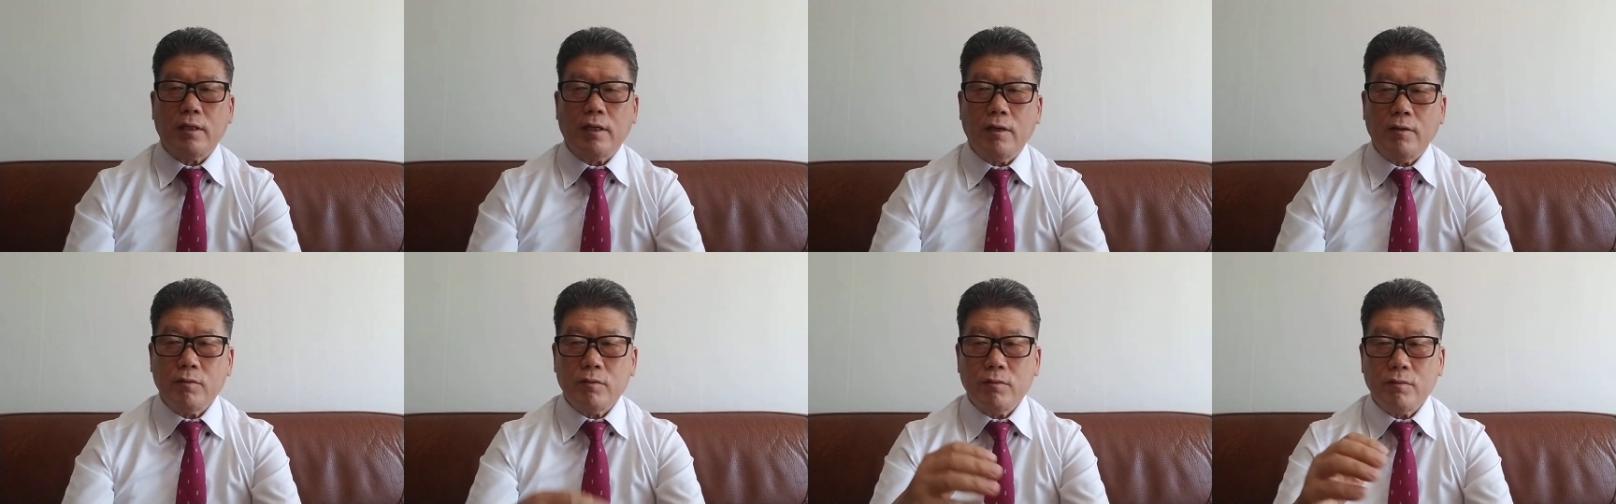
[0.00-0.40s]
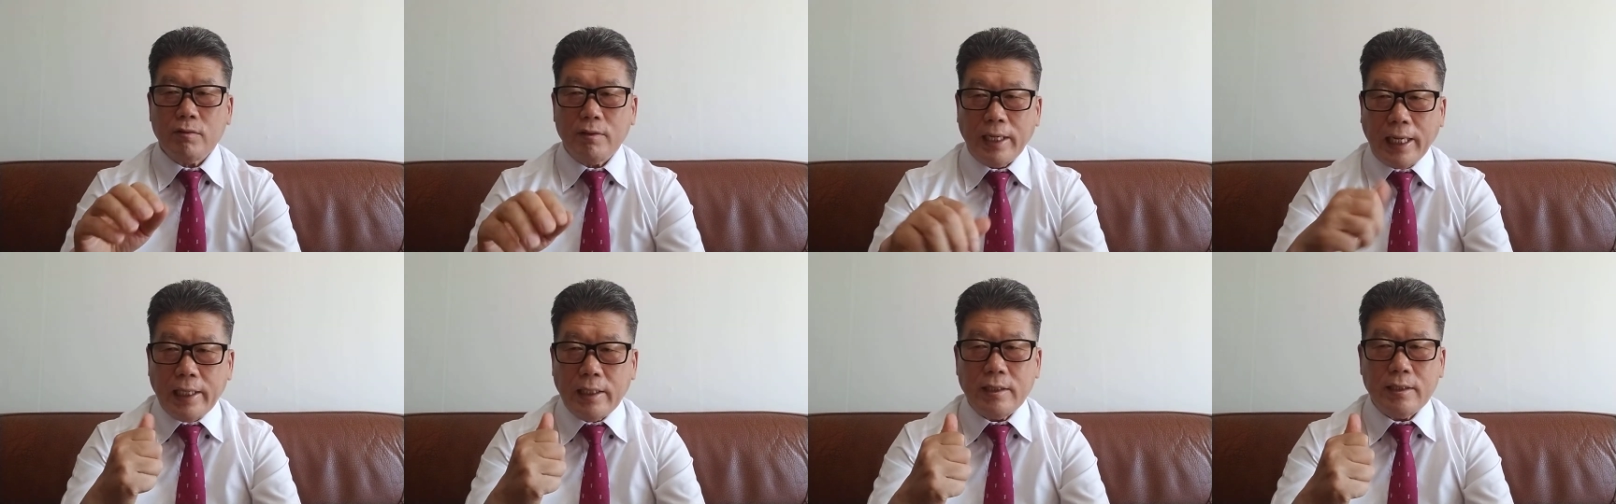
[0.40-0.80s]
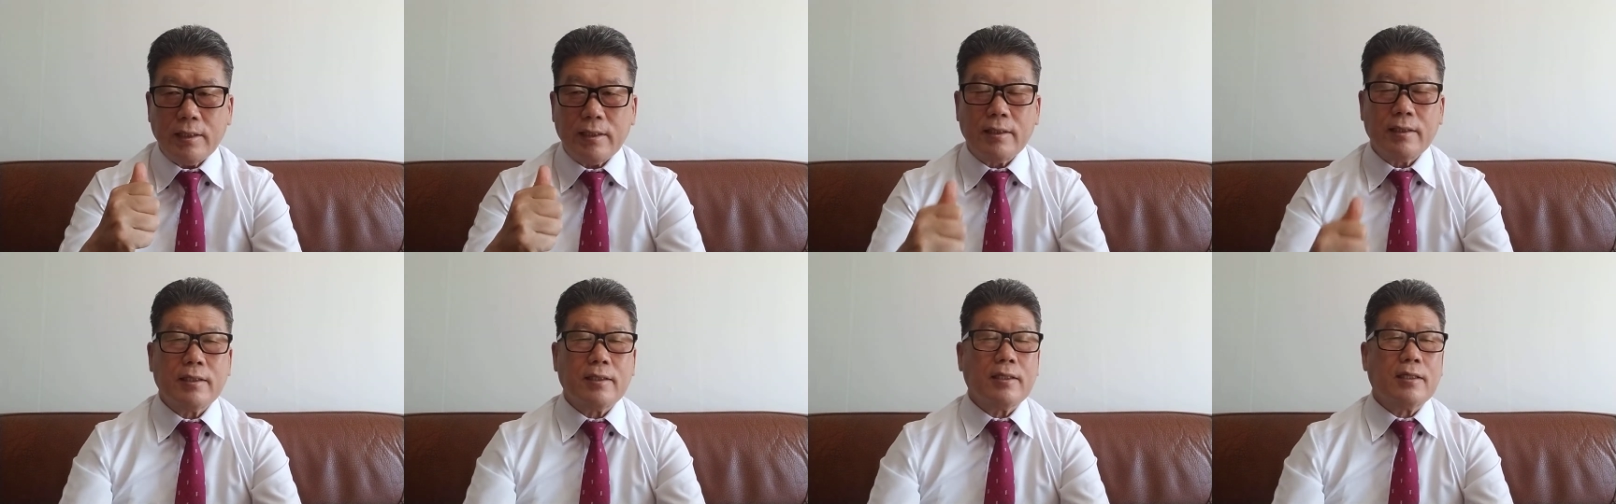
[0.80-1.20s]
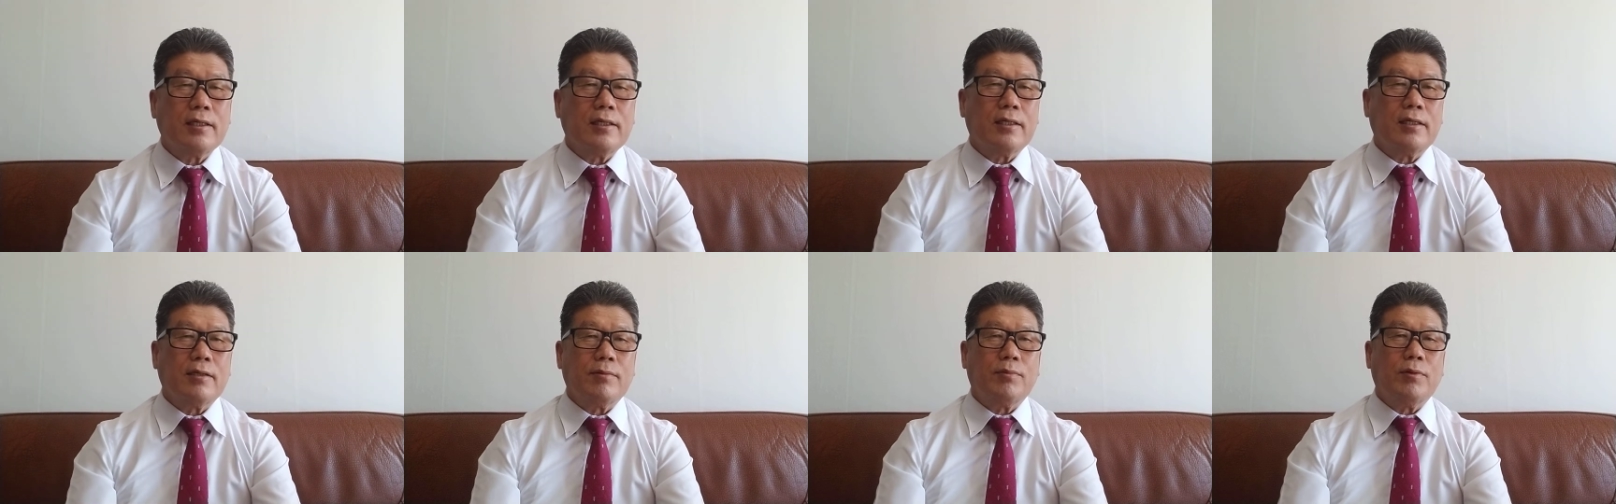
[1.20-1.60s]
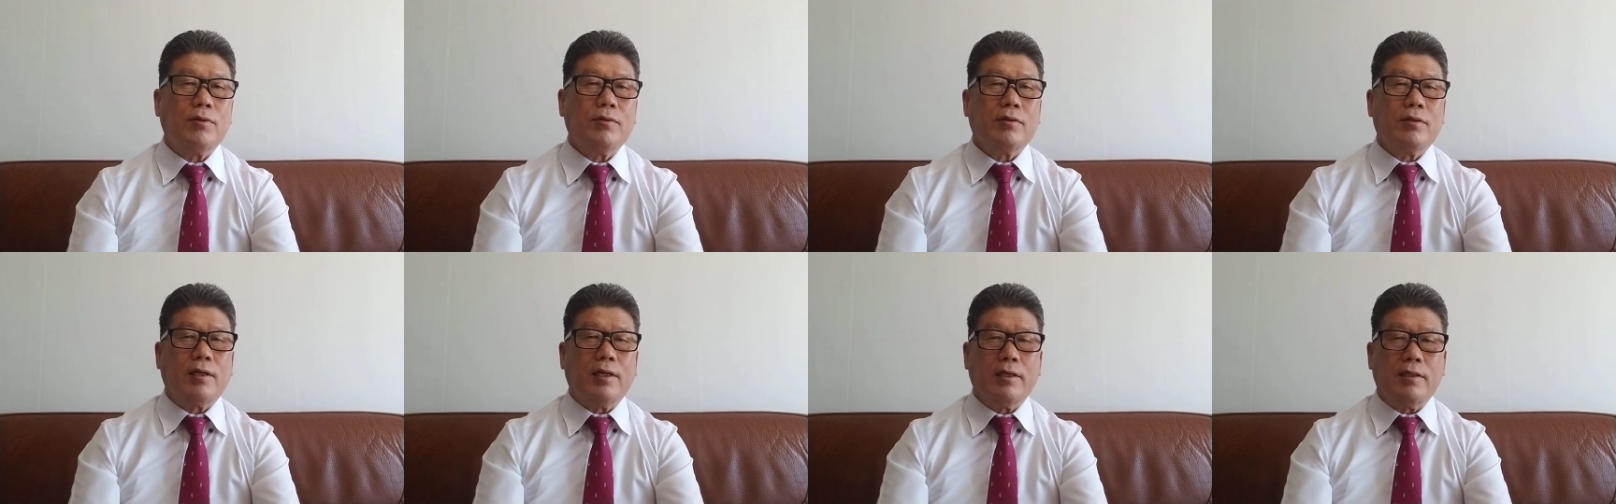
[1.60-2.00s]
How to do raising,
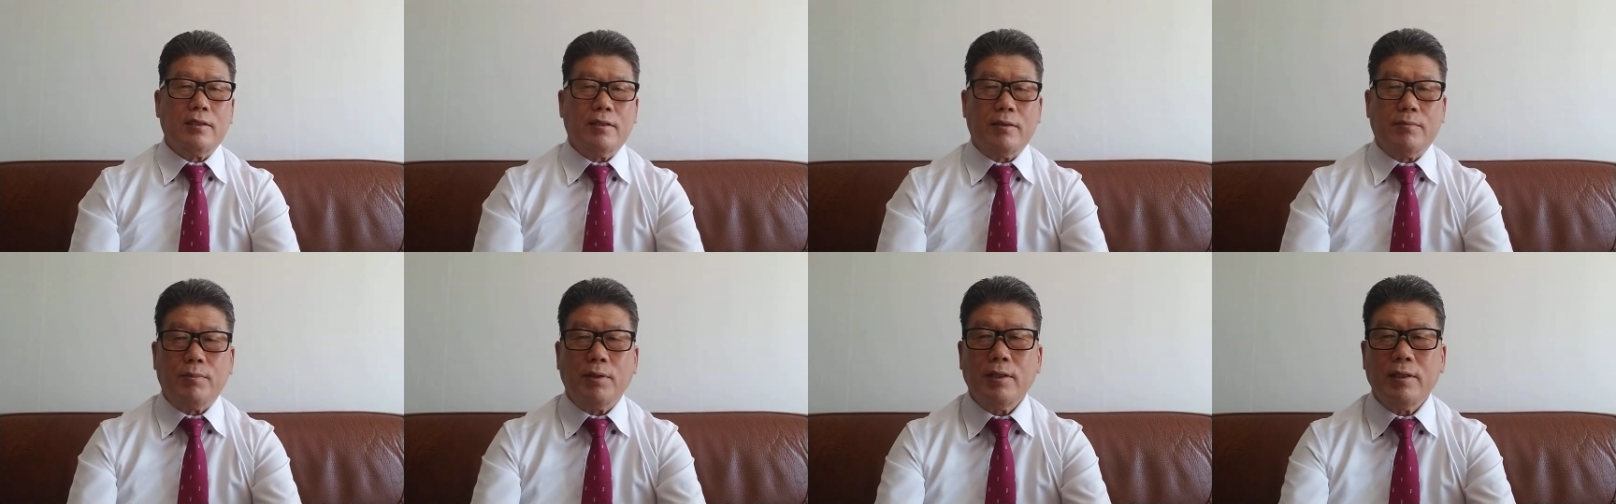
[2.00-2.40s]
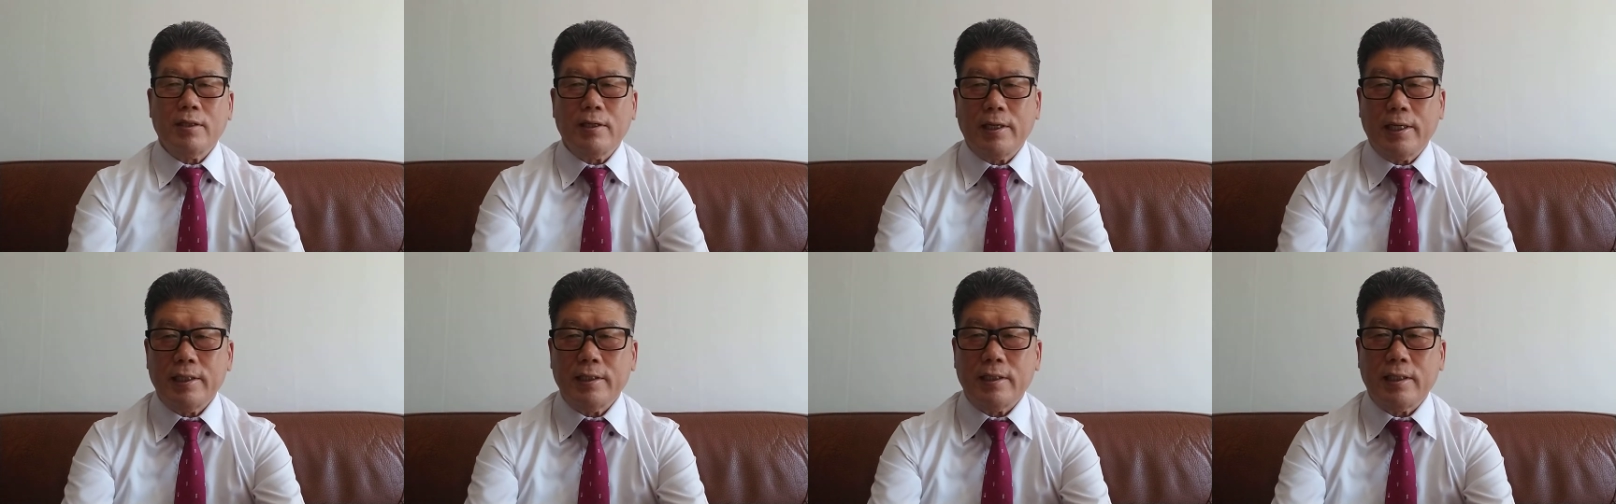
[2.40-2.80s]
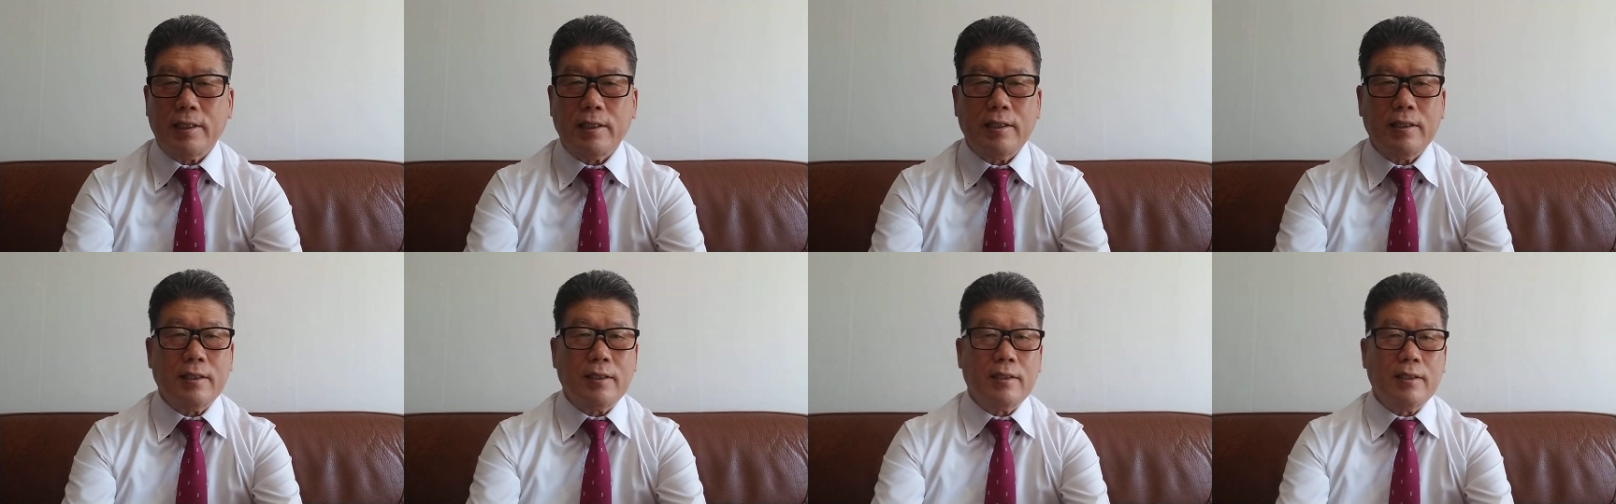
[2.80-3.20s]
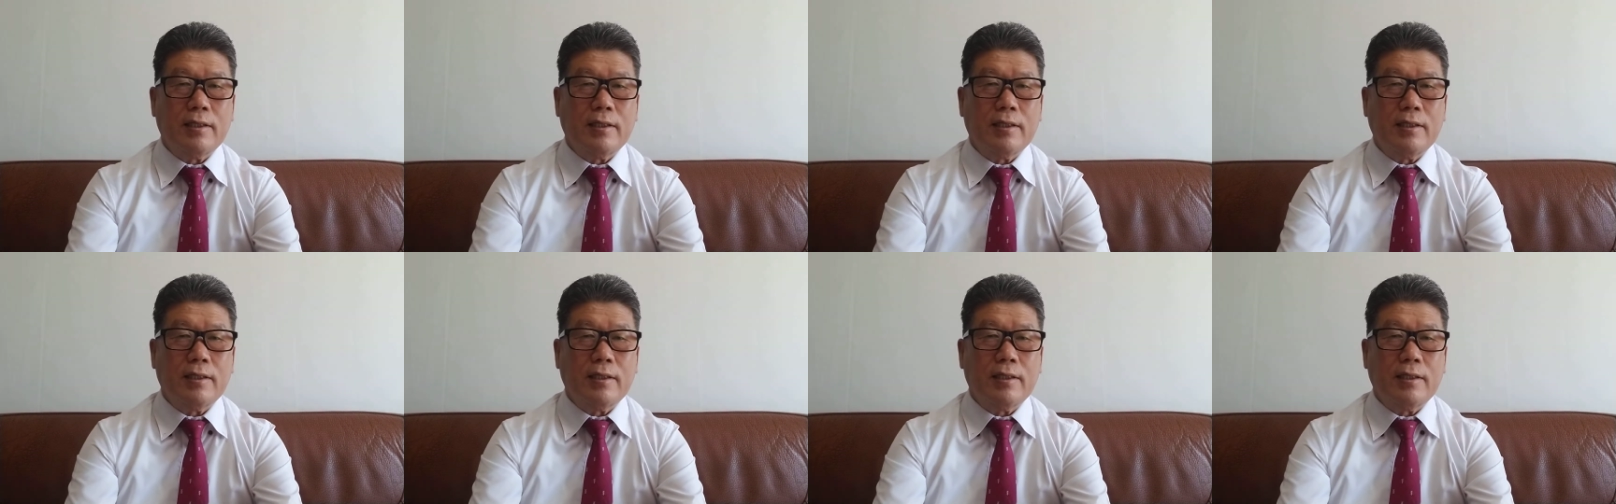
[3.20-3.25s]
fundraising.